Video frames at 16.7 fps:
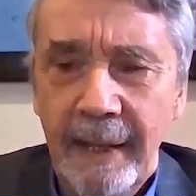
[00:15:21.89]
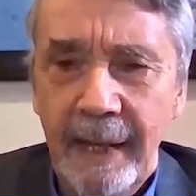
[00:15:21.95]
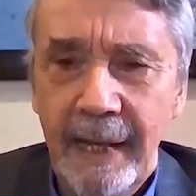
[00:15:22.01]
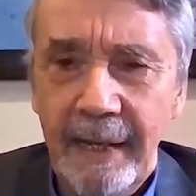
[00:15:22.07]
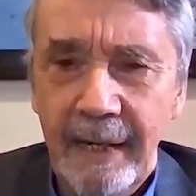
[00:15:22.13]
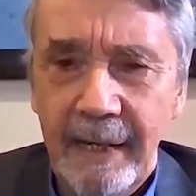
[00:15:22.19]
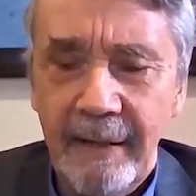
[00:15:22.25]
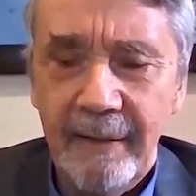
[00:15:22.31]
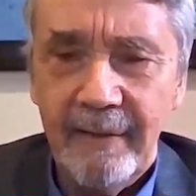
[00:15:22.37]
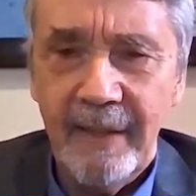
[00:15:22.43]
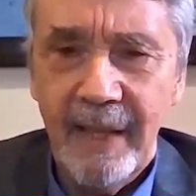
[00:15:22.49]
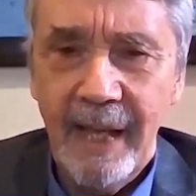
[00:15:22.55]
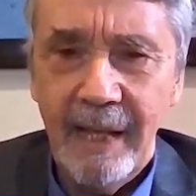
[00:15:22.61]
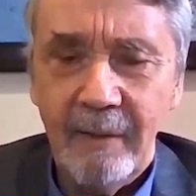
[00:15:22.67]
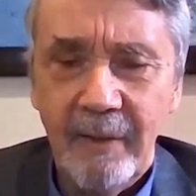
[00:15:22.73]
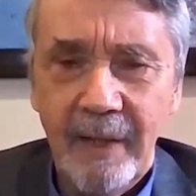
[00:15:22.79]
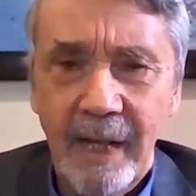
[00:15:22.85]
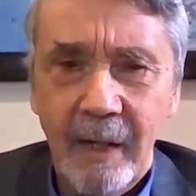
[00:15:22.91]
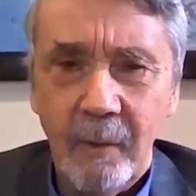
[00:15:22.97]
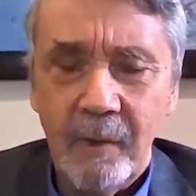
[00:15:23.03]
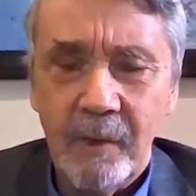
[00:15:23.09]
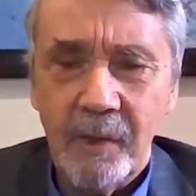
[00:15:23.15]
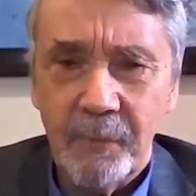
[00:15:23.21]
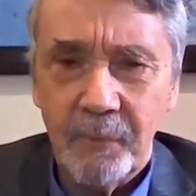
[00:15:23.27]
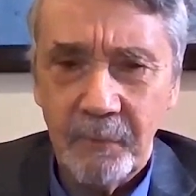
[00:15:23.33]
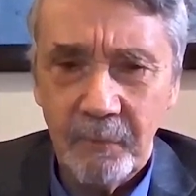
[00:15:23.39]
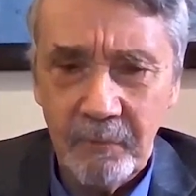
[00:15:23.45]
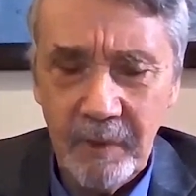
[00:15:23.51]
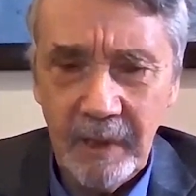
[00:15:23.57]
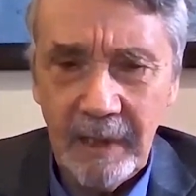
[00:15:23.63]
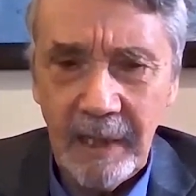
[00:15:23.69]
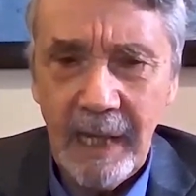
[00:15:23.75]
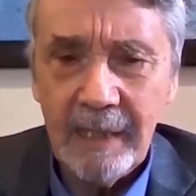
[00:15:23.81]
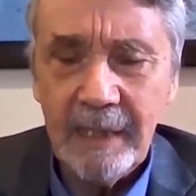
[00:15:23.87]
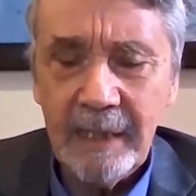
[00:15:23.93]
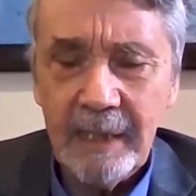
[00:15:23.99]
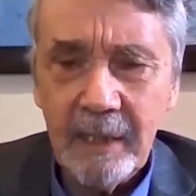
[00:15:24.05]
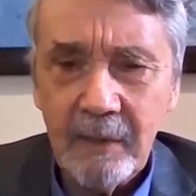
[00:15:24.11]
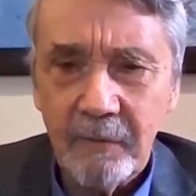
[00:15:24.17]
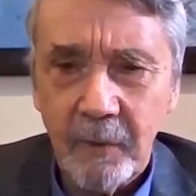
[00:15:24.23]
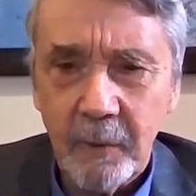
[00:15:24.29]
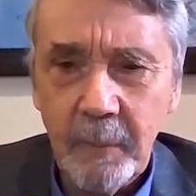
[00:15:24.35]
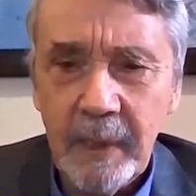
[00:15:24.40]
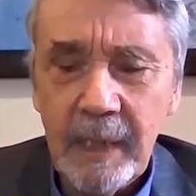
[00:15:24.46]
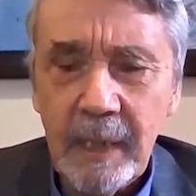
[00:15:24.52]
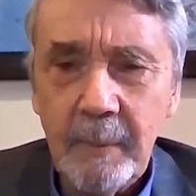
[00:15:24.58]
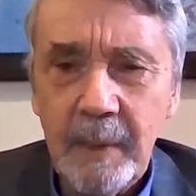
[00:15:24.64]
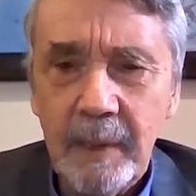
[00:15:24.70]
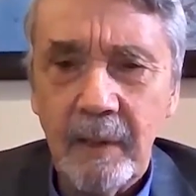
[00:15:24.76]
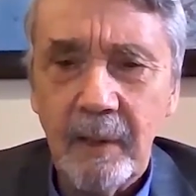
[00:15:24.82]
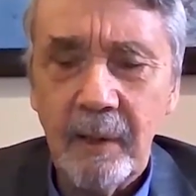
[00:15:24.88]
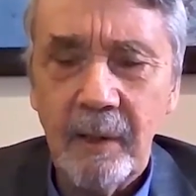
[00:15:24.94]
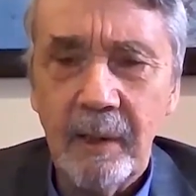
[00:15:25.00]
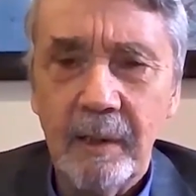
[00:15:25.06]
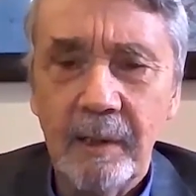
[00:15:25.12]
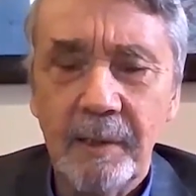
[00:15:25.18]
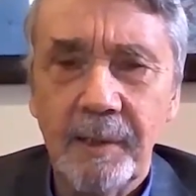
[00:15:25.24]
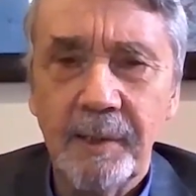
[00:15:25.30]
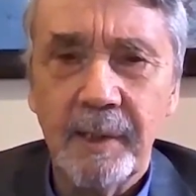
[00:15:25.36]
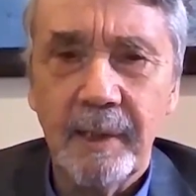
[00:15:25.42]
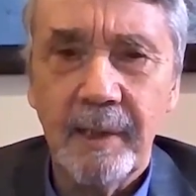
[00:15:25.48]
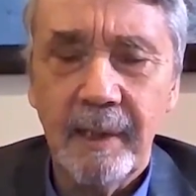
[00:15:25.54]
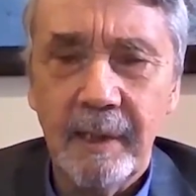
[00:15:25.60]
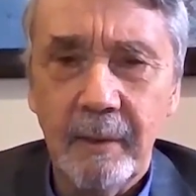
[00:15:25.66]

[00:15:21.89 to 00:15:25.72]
And that was really ideal for me because